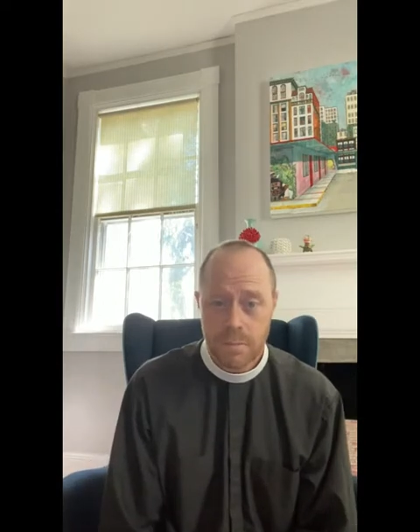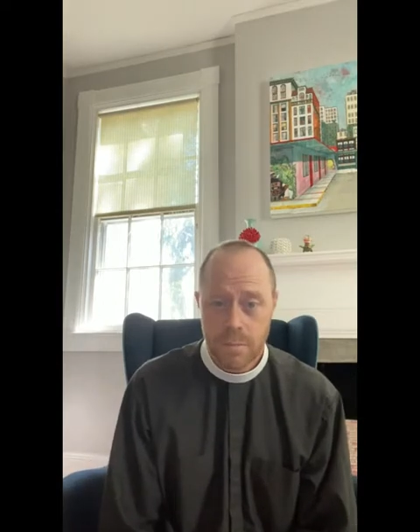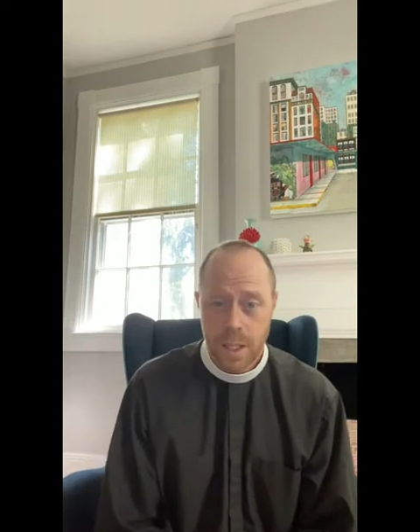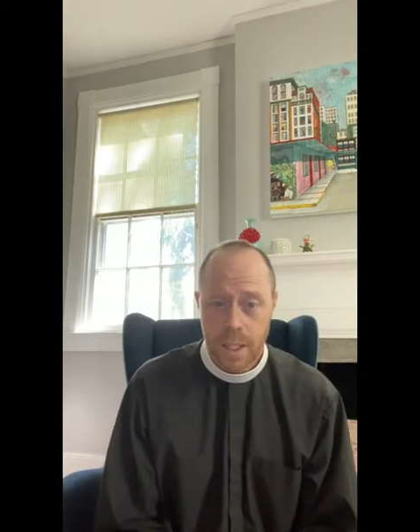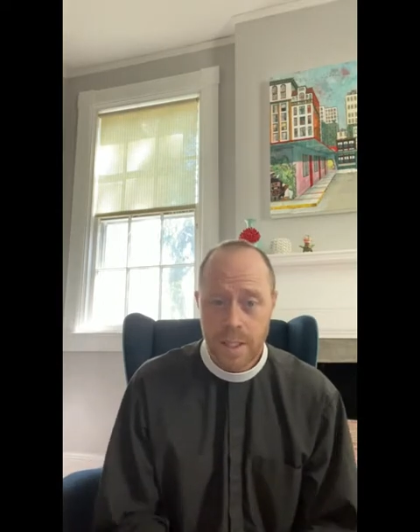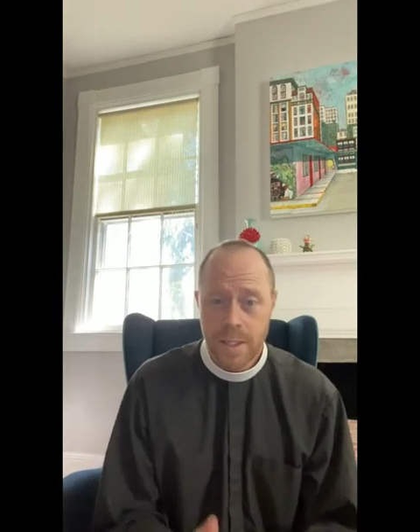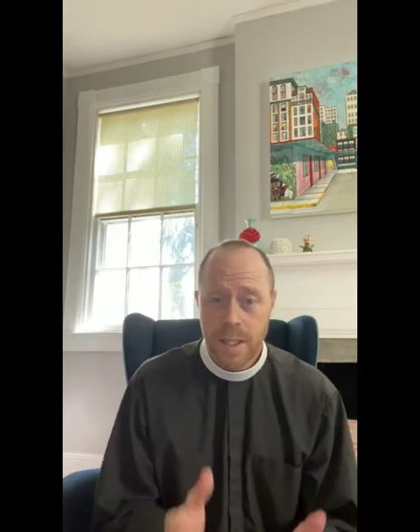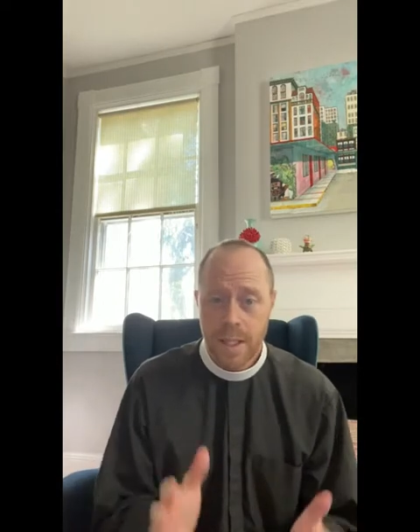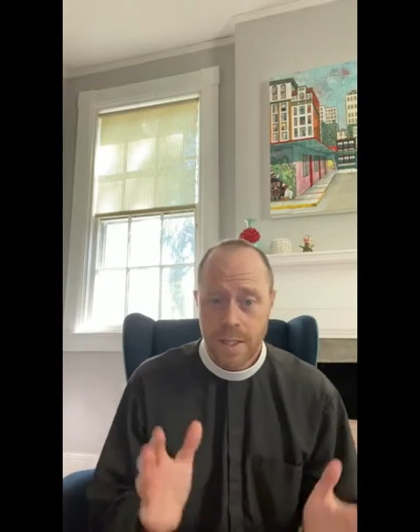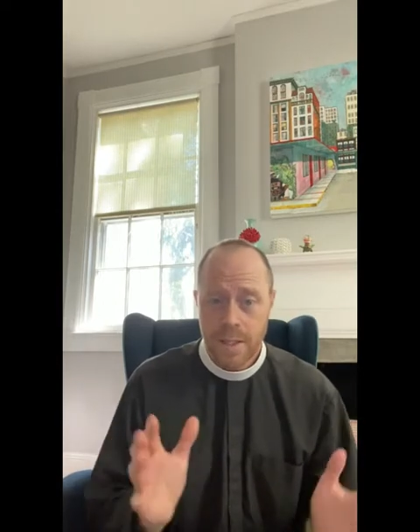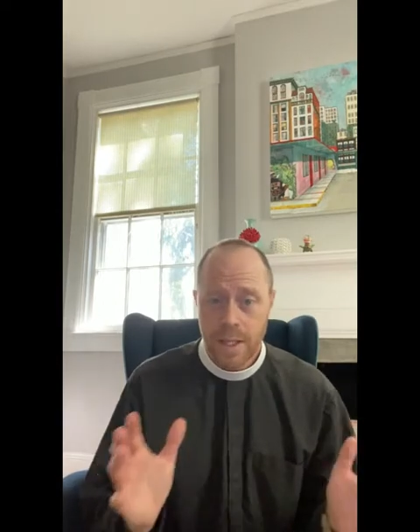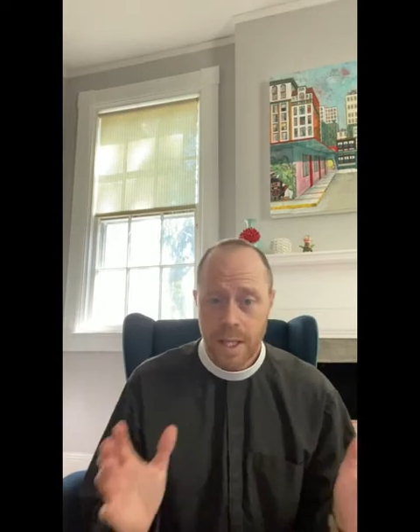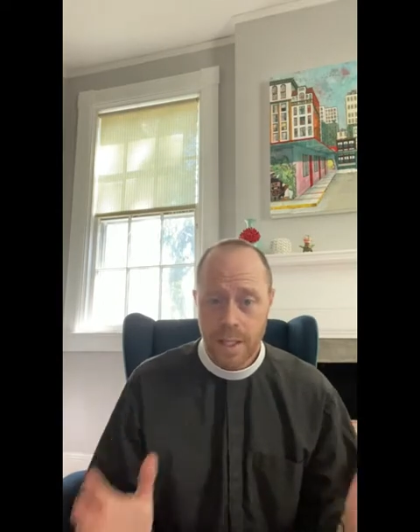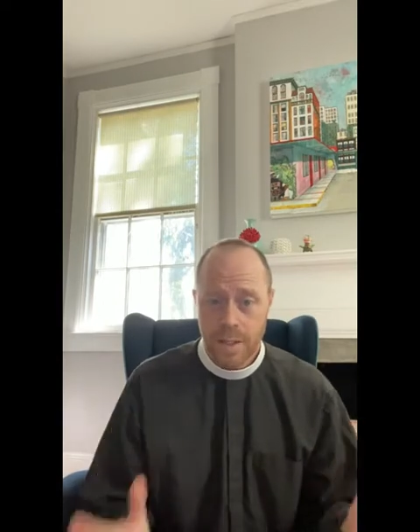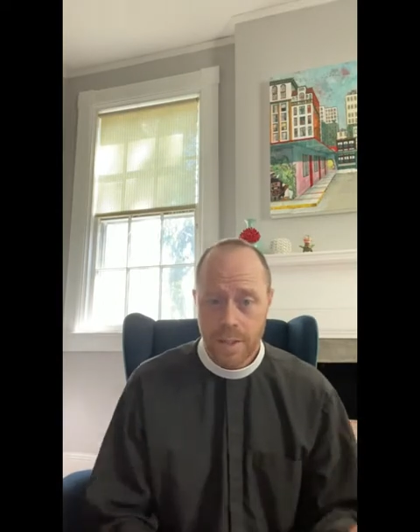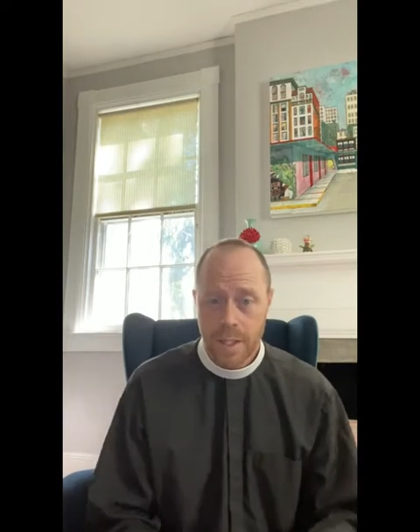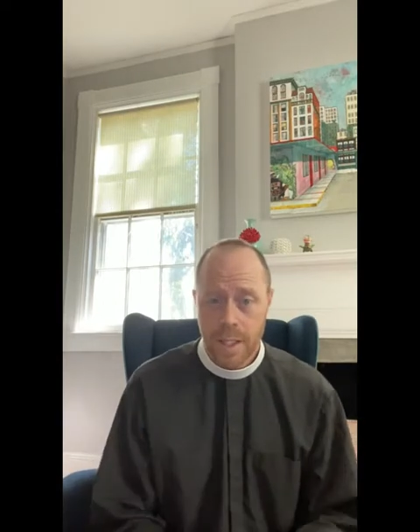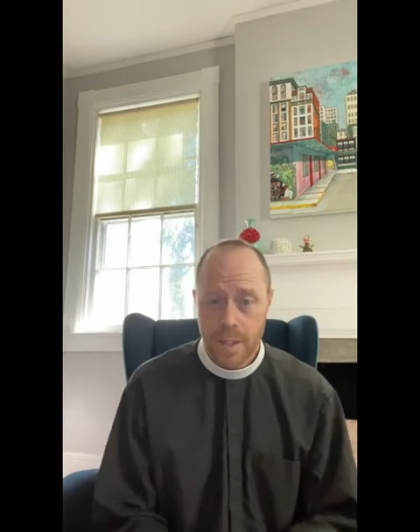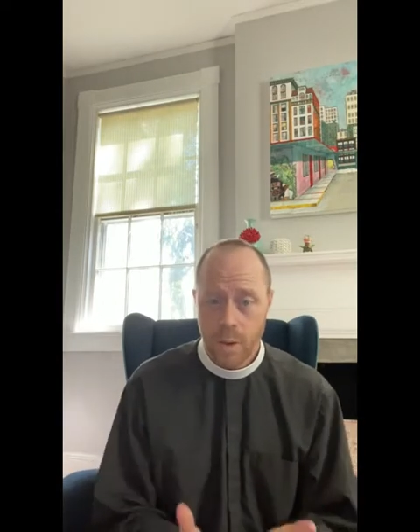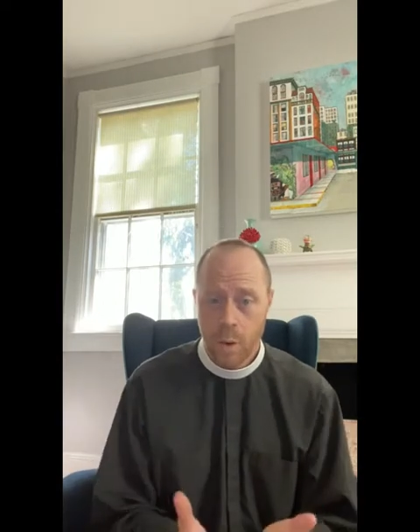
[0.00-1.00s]
and, and
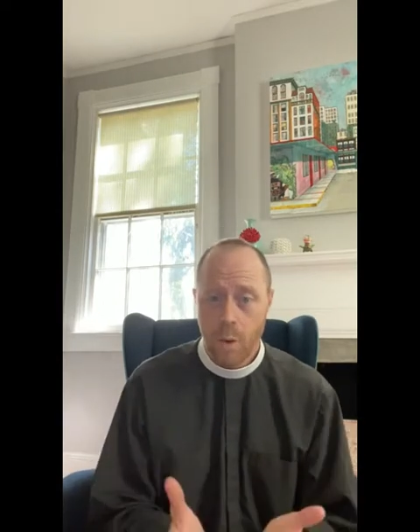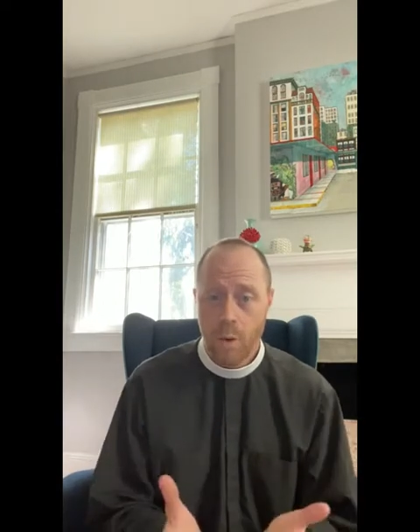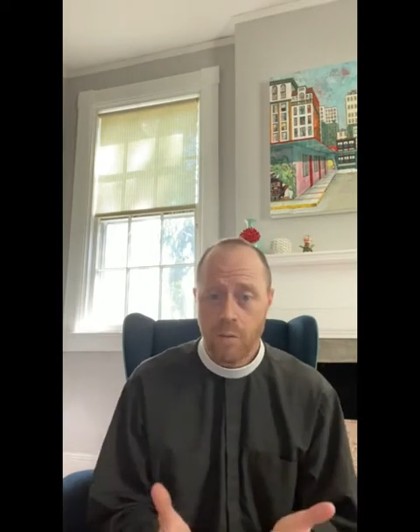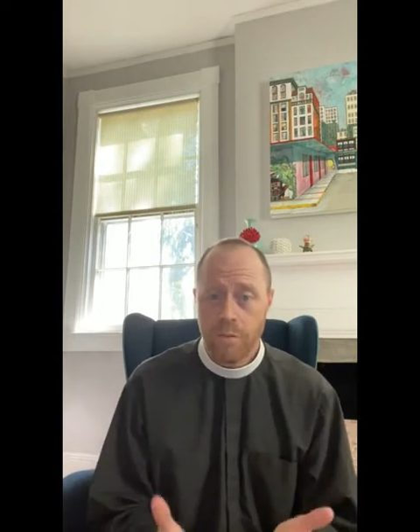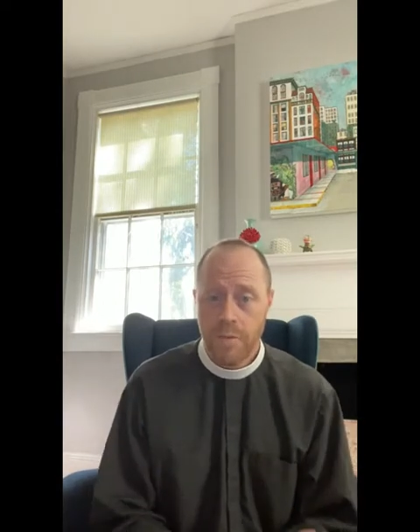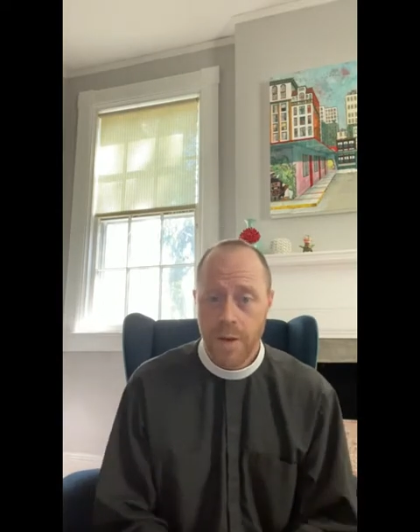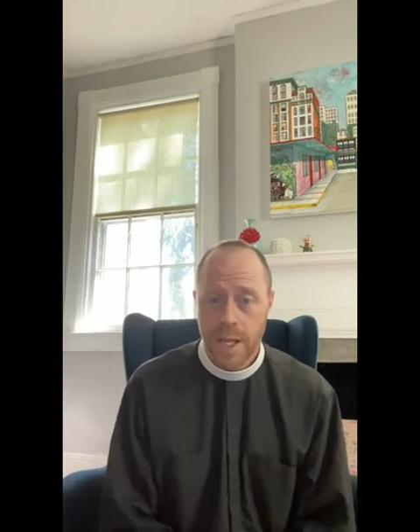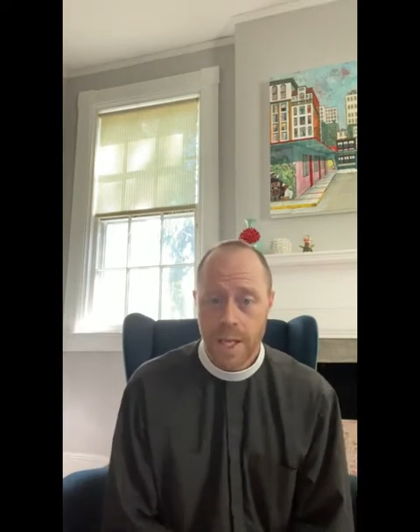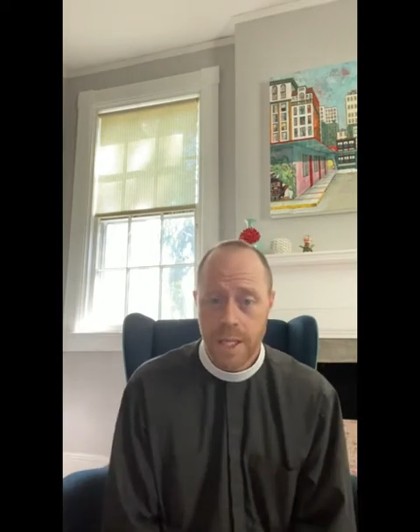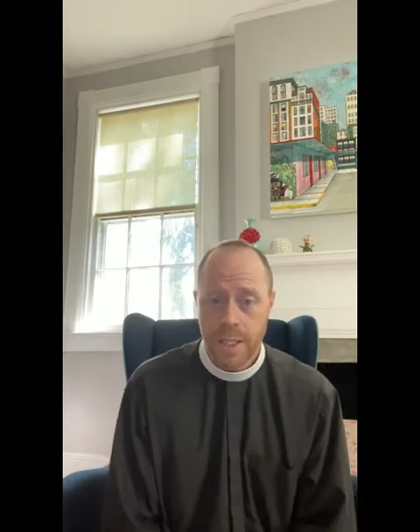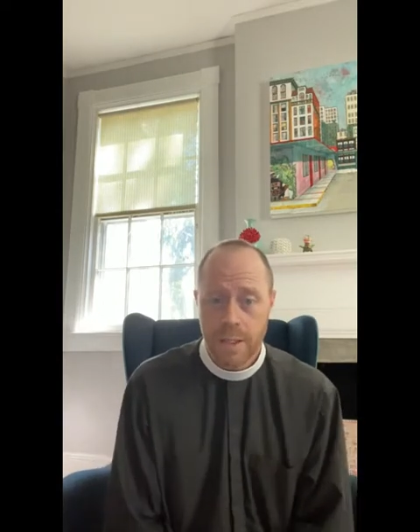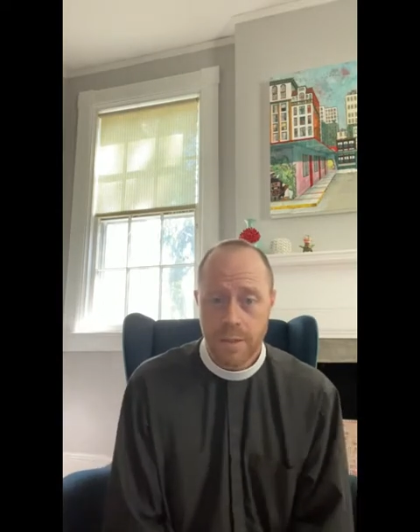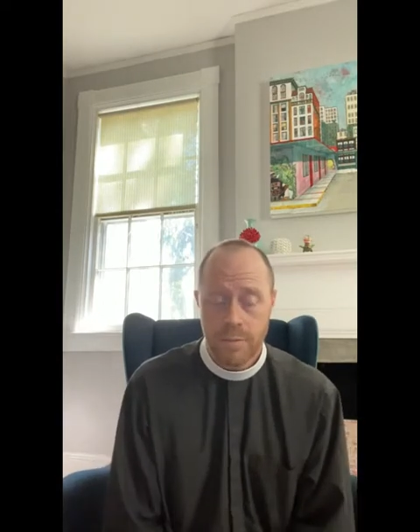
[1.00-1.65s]
that, that whole vein